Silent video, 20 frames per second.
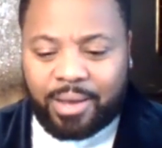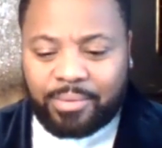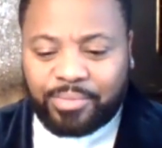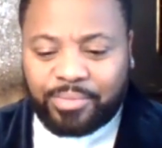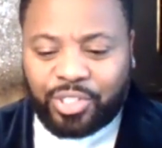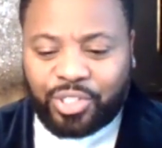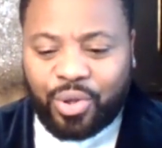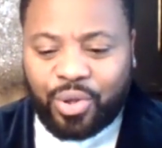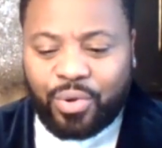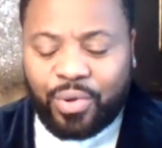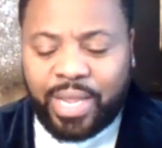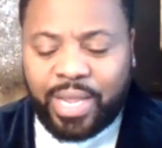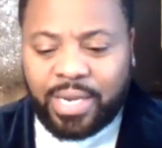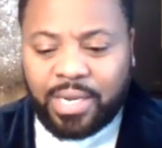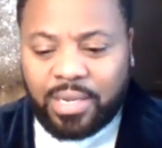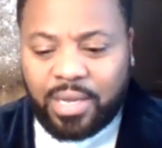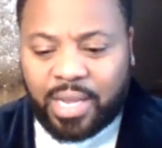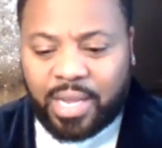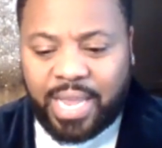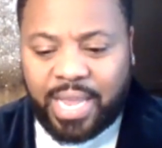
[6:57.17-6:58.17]
So in
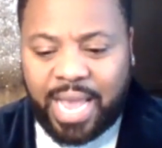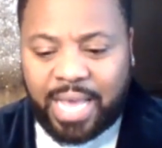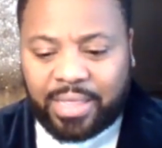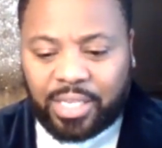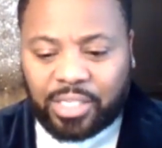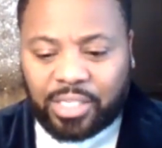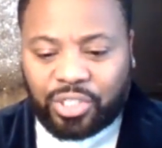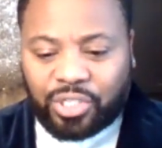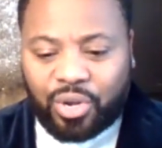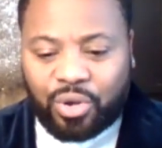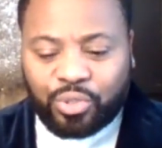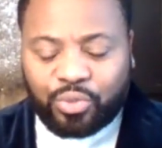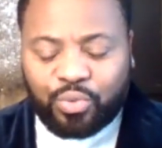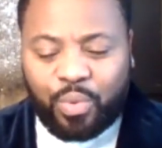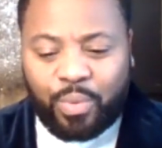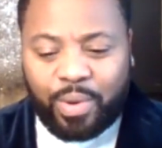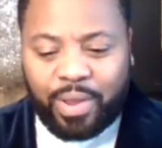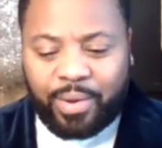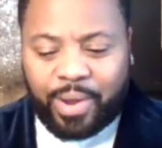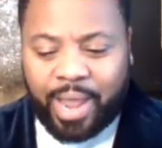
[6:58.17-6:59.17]
looking at the stones,
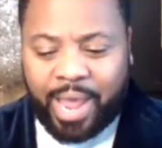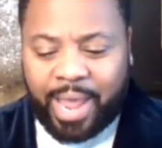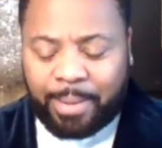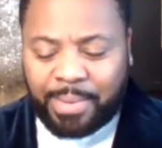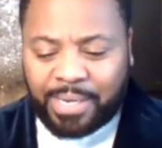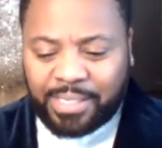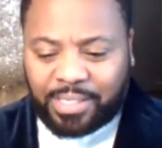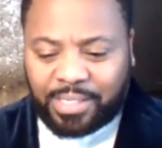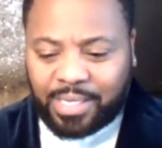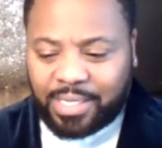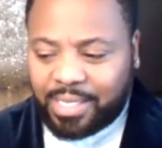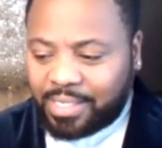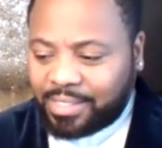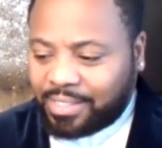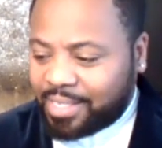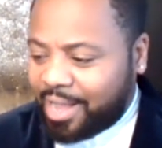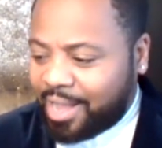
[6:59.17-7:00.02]
when we came into this,